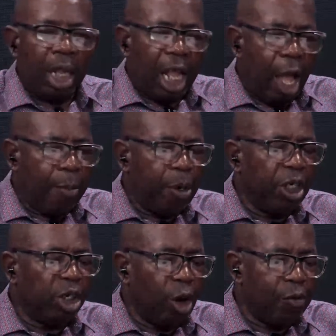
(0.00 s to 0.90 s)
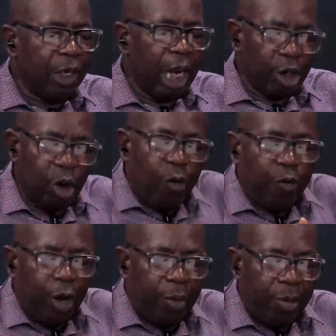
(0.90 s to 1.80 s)
A police officer
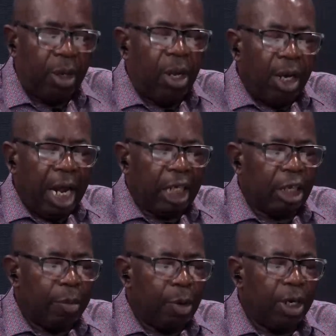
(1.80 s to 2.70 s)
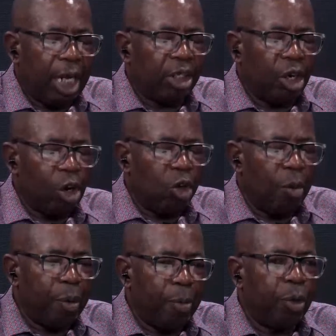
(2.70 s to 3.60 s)
confirmed that more than
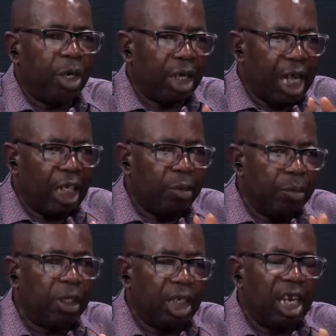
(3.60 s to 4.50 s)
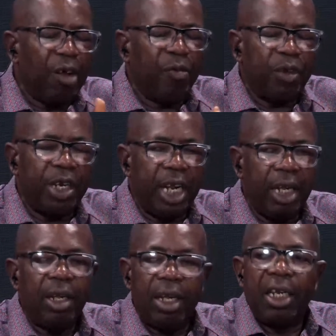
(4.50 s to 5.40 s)
300 people get missing every
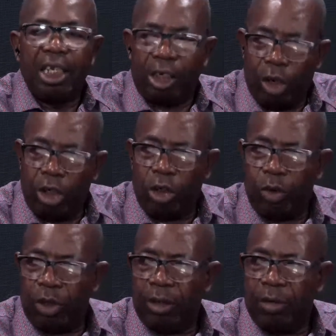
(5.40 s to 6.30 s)
day in this country.